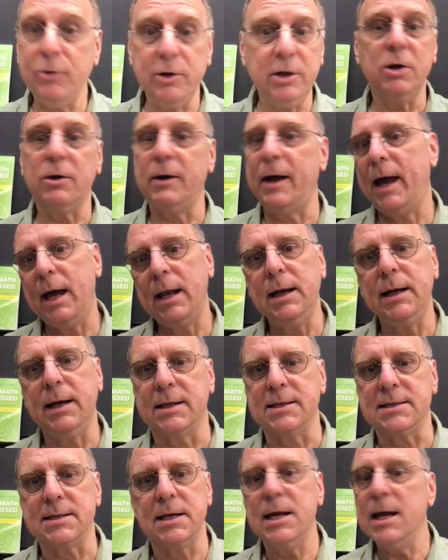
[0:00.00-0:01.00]
your head
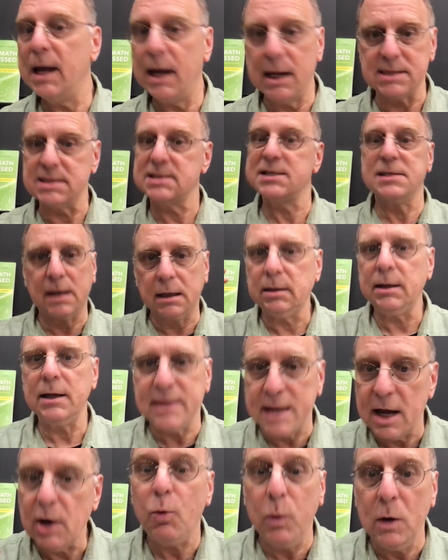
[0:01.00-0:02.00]
against it, and suddenly
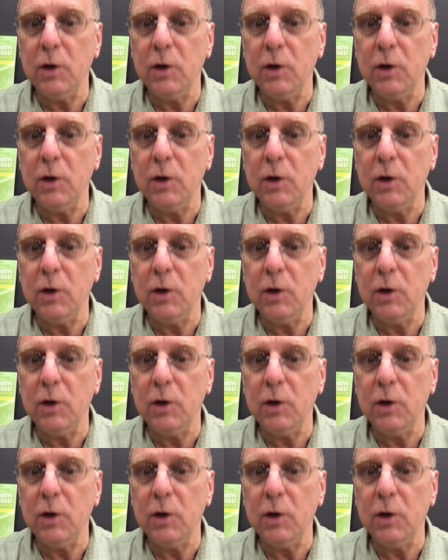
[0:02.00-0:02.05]
there will